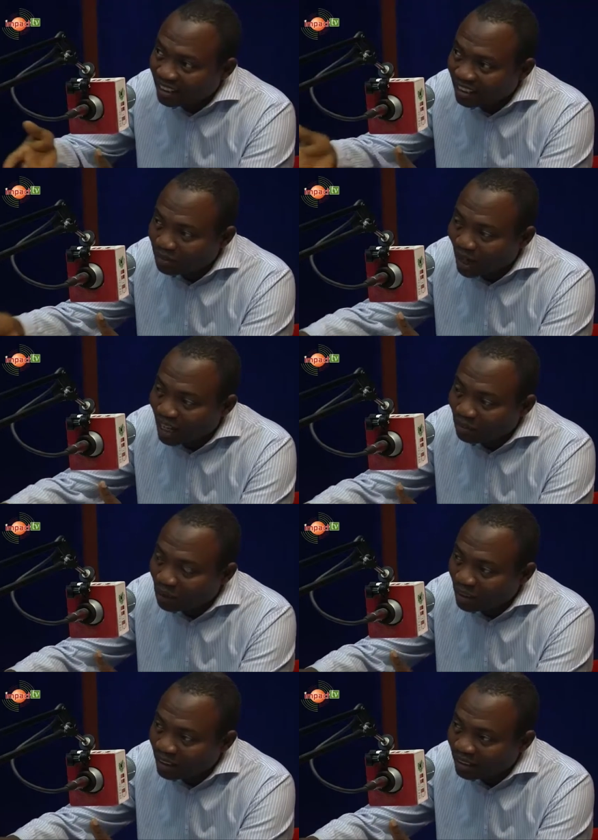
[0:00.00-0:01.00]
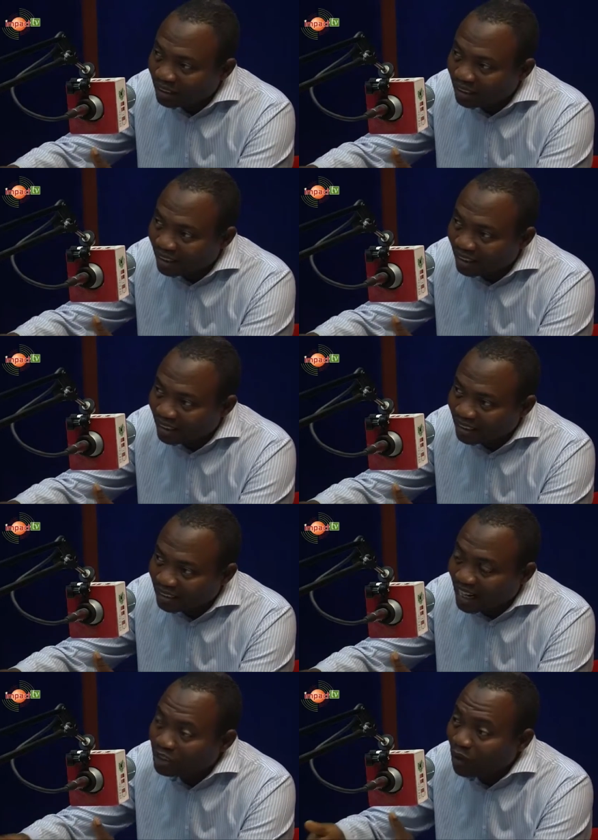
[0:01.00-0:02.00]
If you are doing
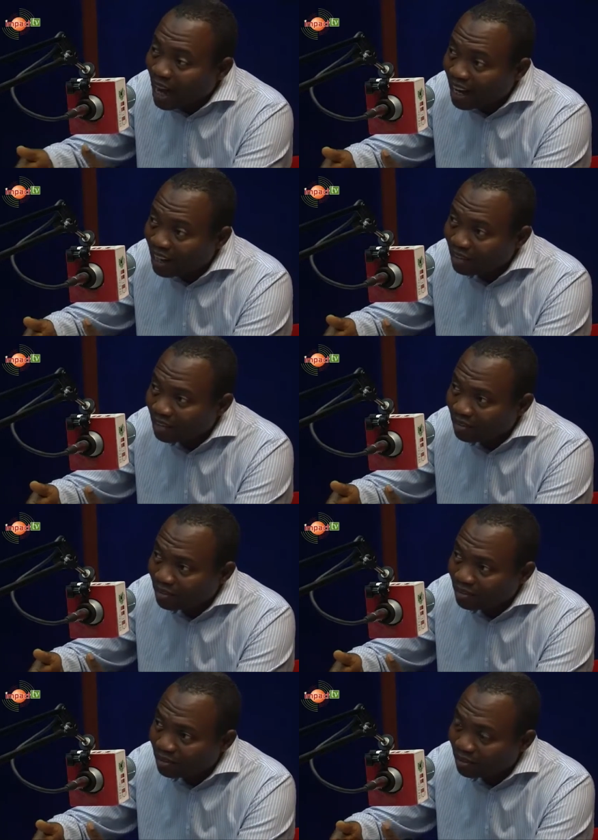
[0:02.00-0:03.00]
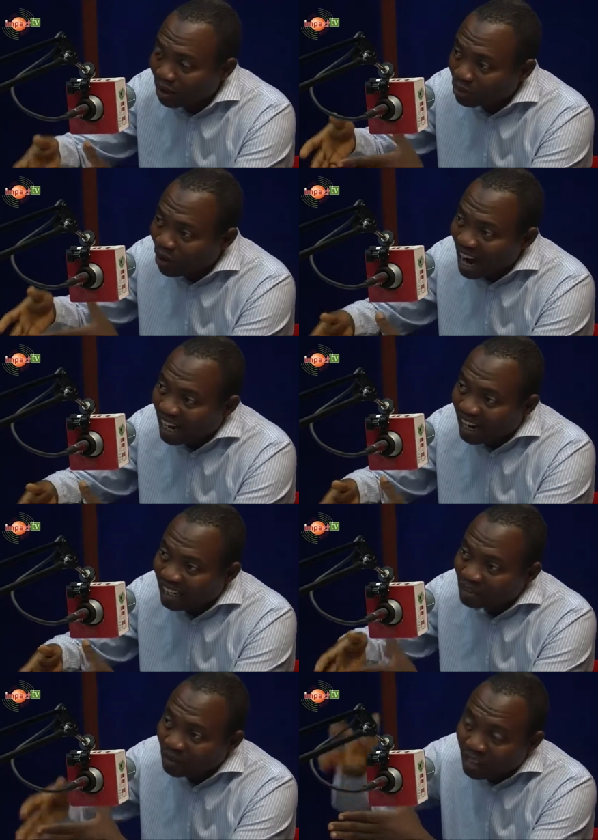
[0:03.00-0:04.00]
transfer from your
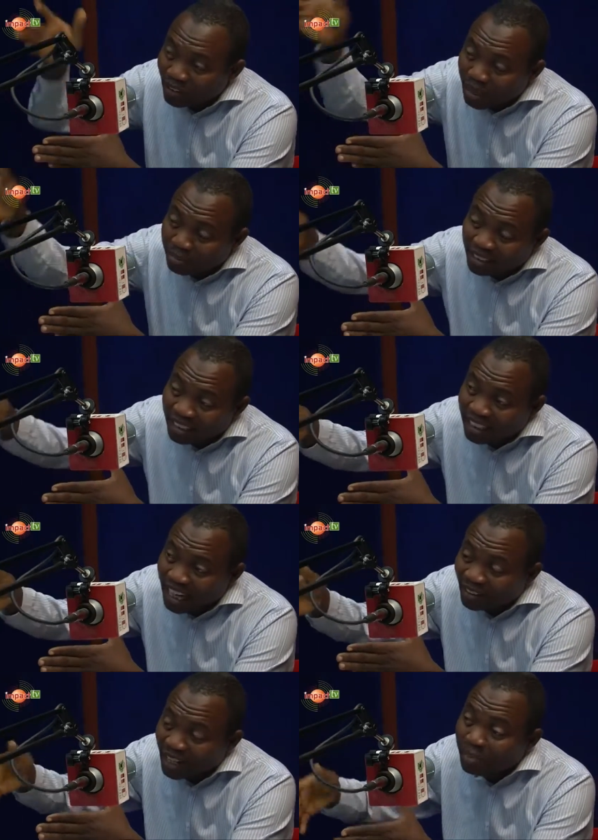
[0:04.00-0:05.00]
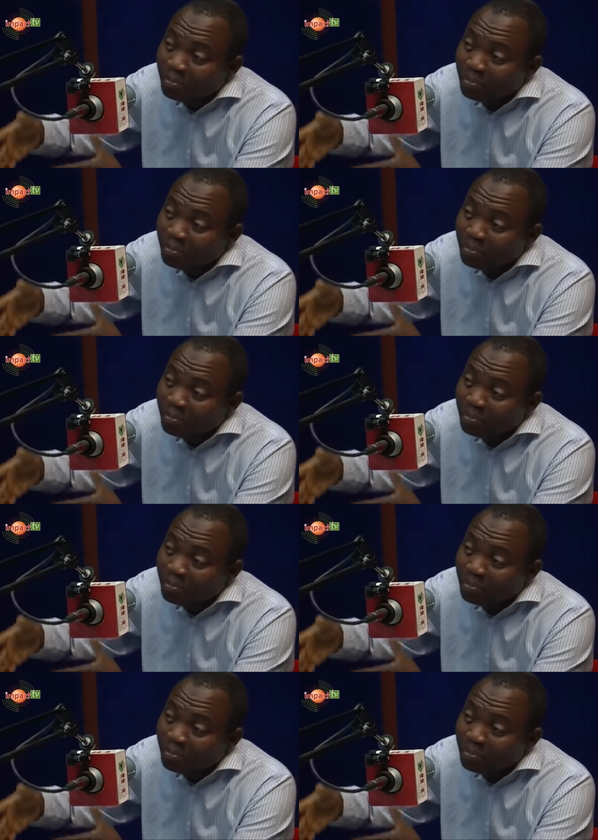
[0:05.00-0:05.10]
account to another person in another